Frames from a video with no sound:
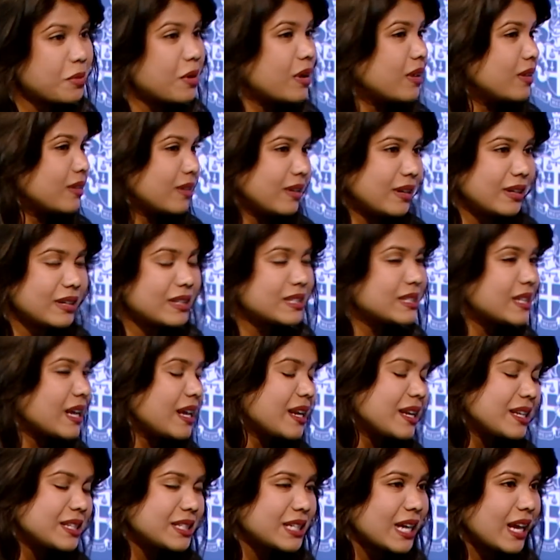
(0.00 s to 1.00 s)
Well, an
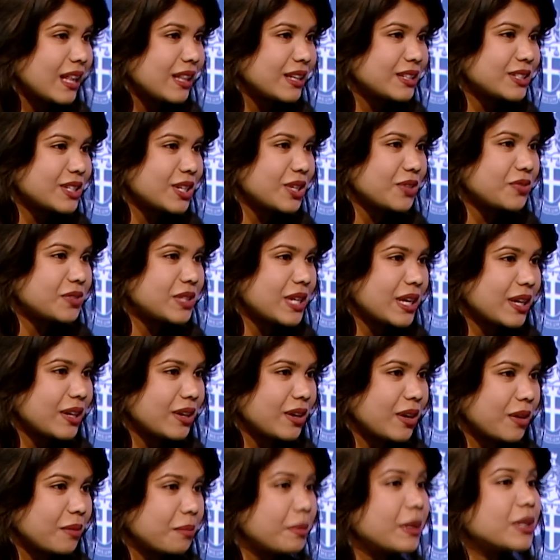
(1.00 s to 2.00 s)
exciting challenge that you've taken
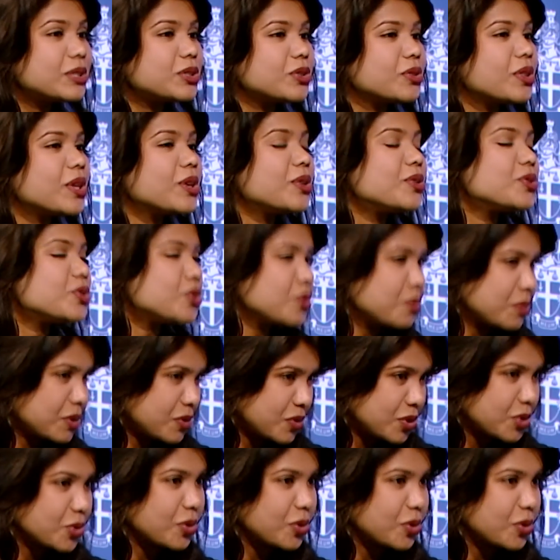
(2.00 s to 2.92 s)
on. Pedro, thank you so much for